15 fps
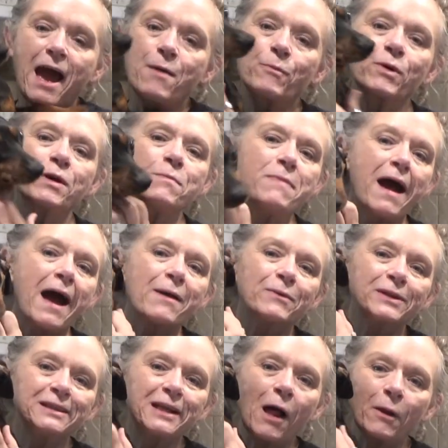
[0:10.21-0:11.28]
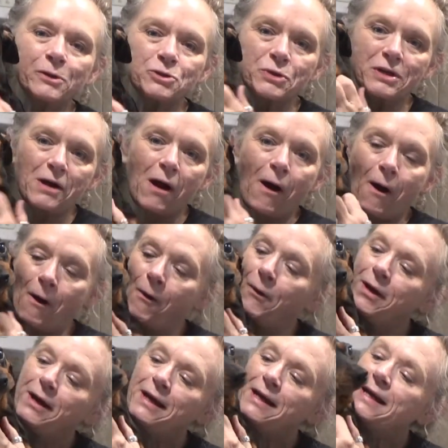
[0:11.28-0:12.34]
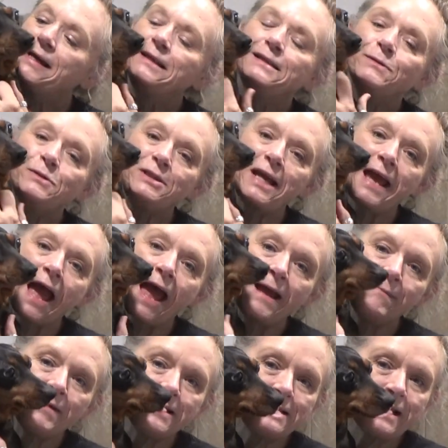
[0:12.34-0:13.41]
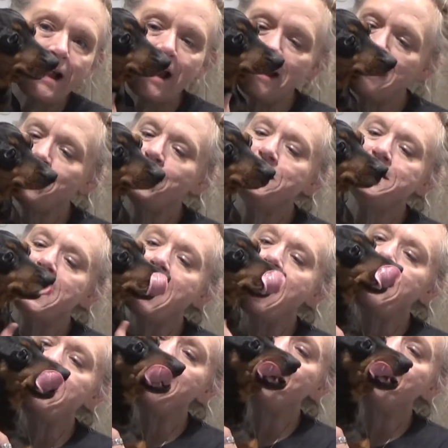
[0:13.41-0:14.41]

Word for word: and we're back with the Dollar Tree haul. And we say hey Miss Dottie, we say hey to